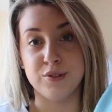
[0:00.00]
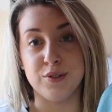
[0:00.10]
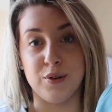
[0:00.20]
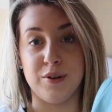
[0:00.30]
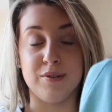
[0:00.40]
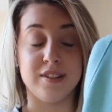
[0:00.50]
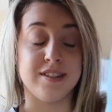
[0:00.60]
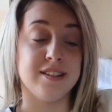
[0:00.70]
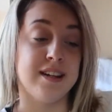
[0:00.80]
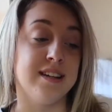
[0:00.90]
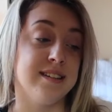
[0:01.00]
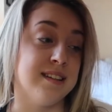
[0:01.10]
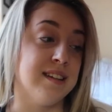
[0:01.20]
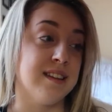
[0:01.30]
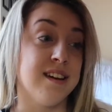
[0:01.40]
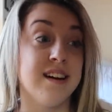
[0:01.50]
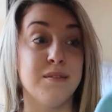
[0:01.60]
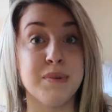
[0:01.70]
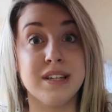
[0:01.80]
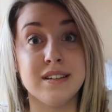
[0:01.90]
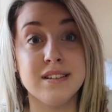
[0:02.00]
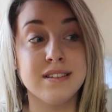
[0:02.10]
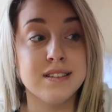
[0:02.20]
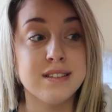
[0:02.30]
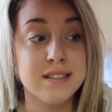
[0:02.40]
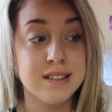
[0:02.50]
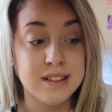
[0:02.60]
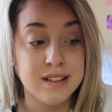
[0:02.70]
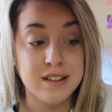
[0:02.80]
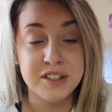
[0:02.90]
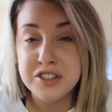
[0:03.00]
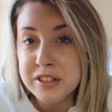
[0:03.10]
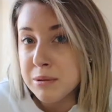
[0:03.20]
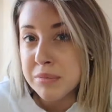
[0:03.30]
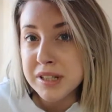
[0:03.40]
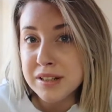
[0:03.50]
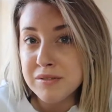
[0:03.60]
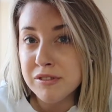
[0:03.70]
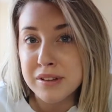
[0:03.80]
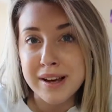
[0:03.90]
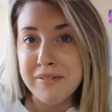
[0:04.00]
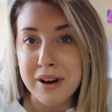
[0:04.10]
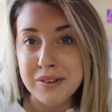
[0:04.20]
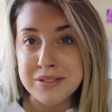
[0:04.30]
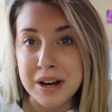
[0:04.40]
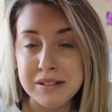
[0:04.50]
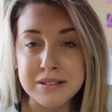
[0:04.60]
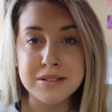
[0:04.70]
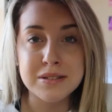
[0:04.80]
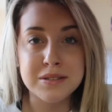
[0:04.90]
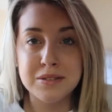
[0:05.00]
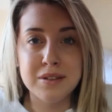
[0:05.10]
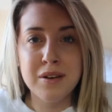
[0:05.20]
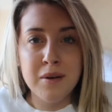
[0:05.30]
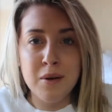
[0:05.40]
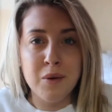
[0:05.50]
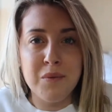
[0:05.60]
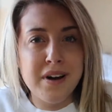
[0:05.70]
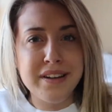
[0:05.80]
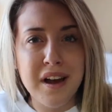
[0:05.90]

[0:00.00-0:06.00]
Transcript: So I was excited to get that because Champion for like $5. Why